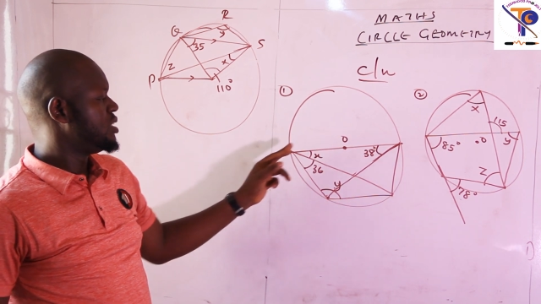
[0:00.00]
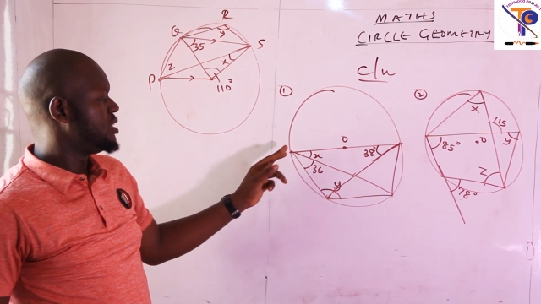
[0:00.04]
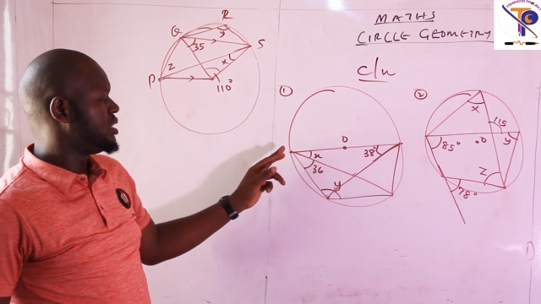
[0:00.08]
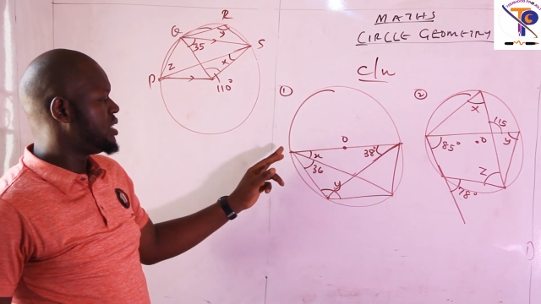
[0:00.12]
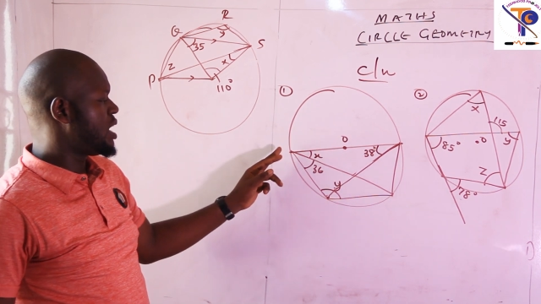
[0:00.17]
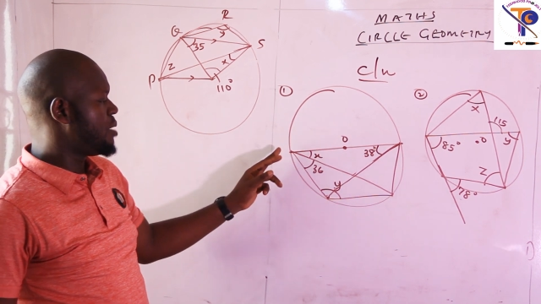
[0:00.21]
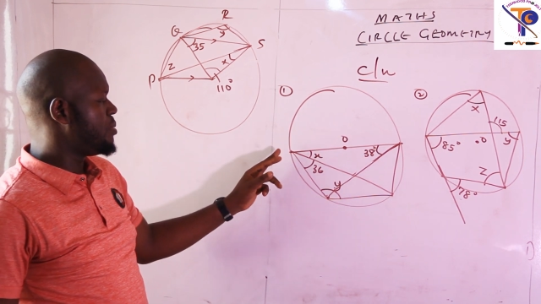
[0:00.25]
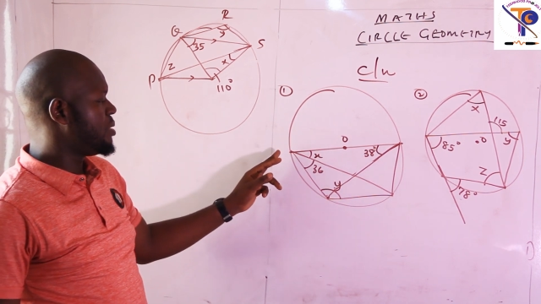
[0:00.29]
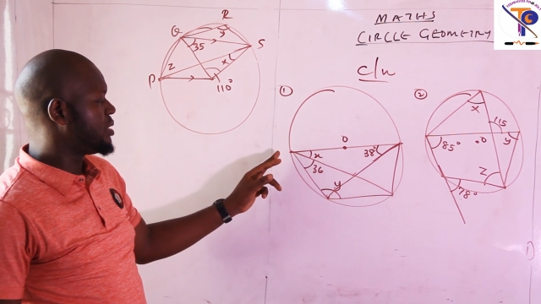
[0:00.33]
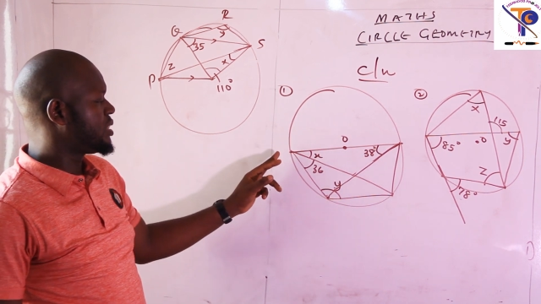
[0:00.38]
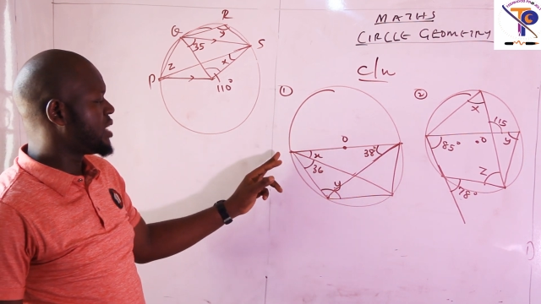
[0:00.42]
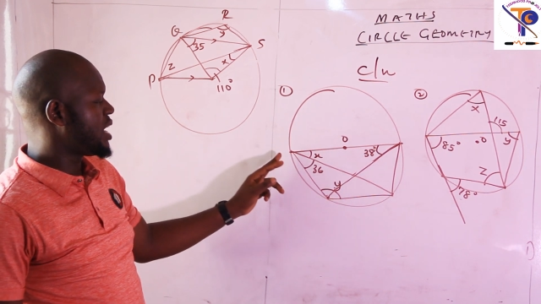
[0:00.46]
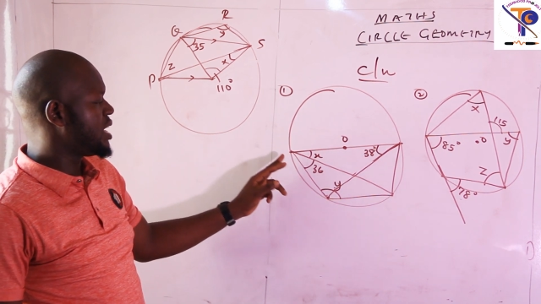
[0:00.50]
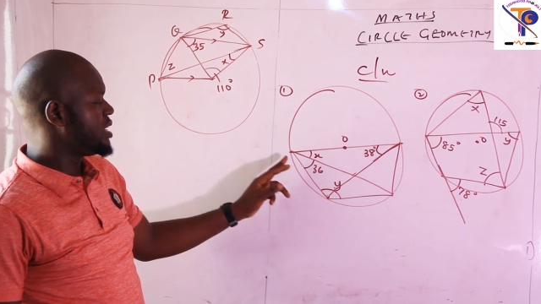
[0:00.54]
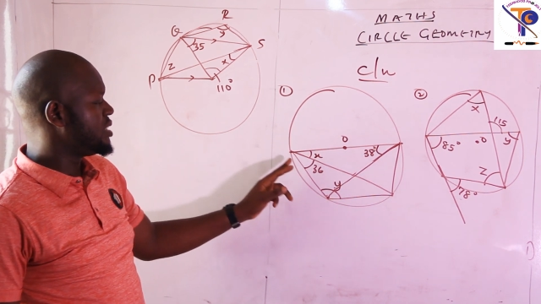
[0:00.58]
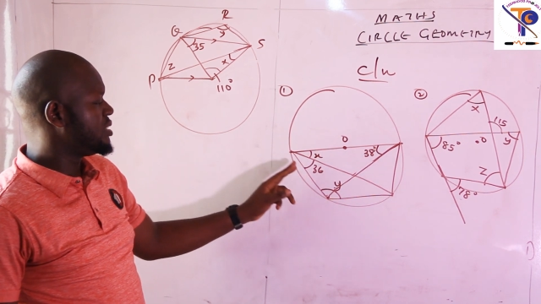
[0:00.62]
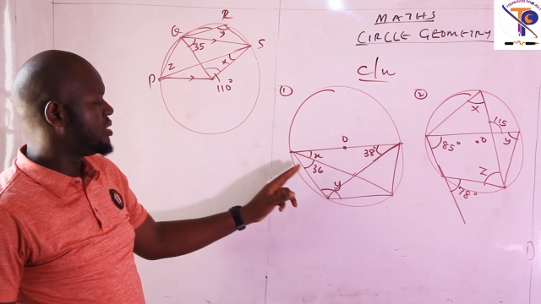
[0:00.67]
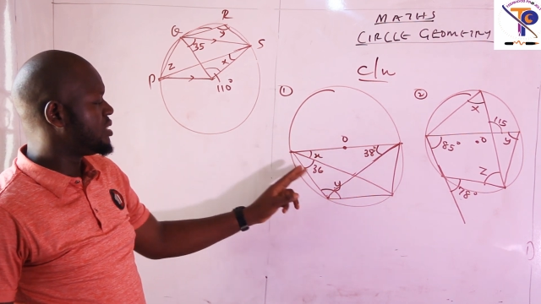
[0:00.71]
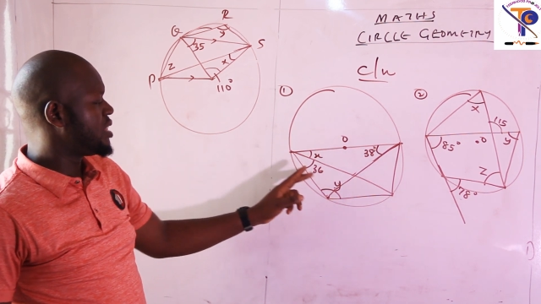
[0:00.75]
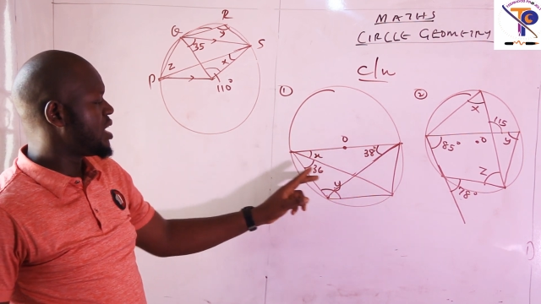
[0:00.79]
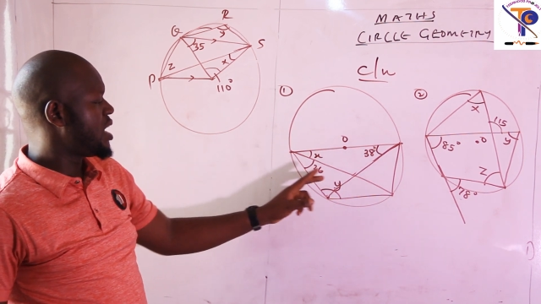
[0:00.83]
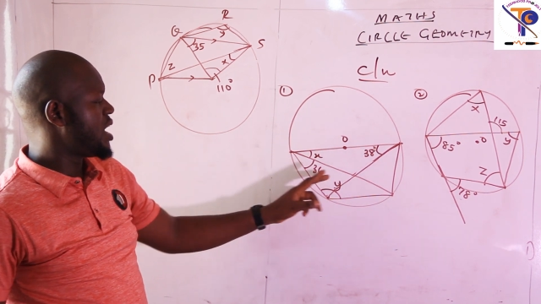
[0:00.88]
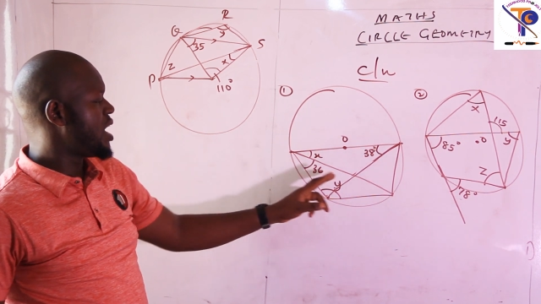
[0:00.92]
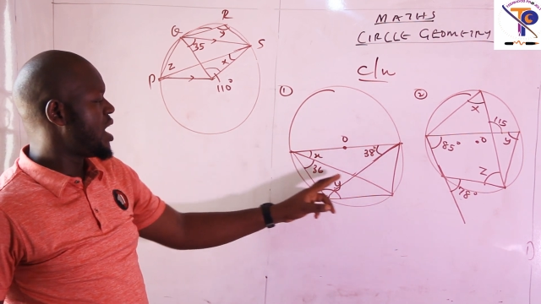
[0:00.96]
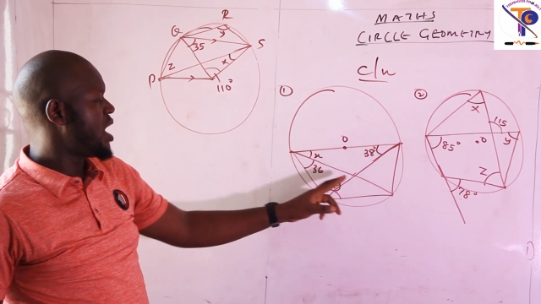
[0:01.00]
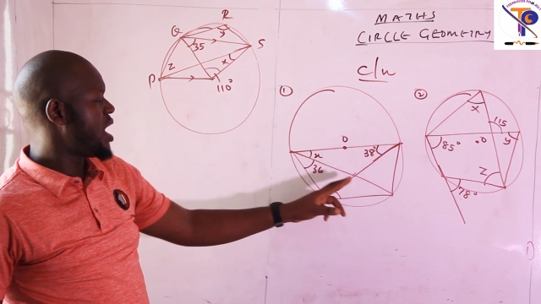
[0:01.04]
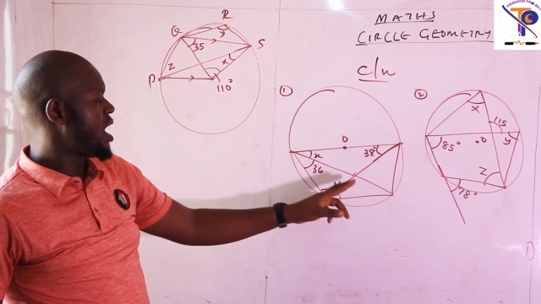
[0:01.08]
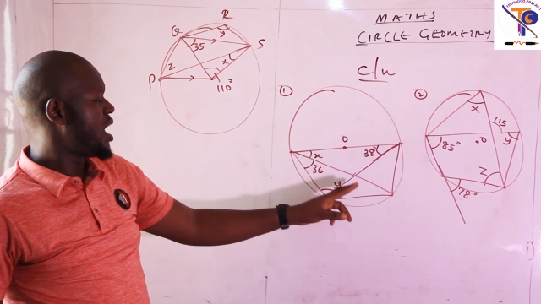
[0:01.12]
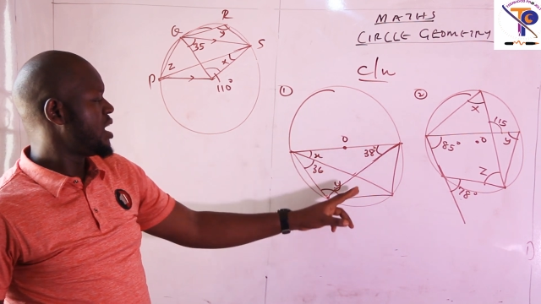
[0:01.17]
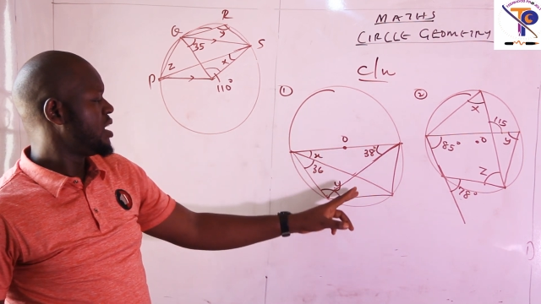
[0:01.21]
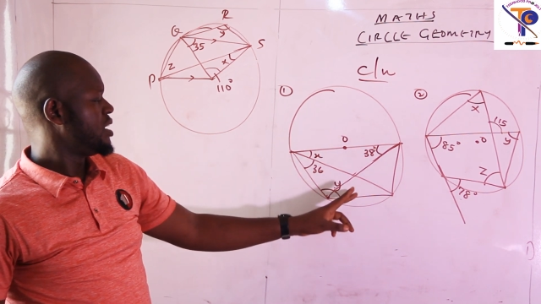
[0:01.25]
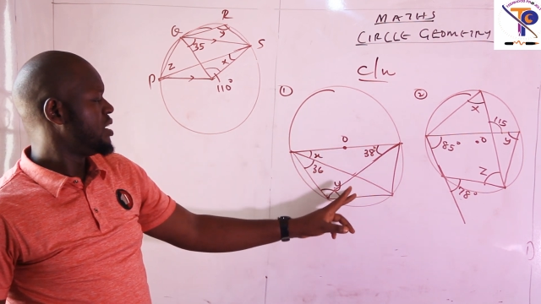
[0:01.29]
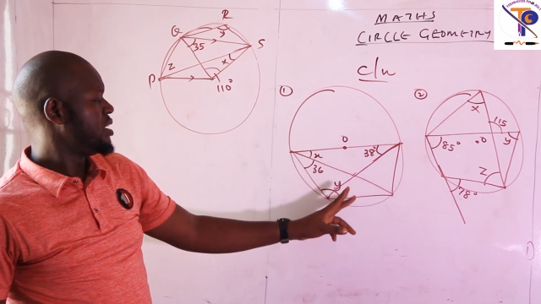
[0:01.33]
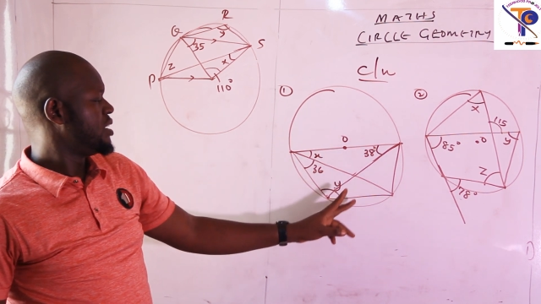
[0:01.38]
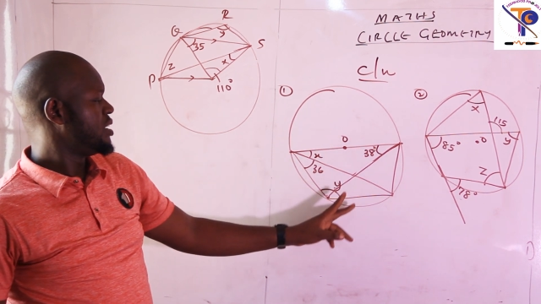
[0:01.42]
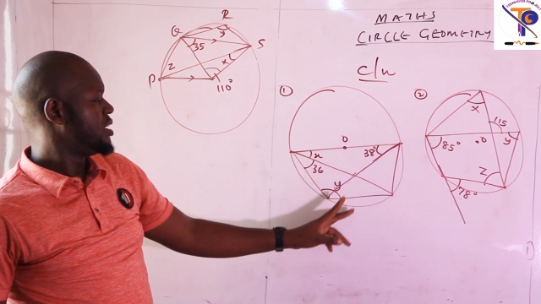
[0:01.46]
diameter is
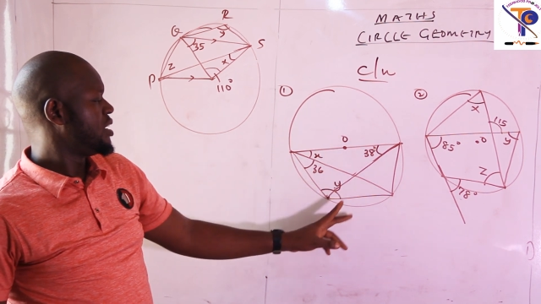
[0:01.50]
there.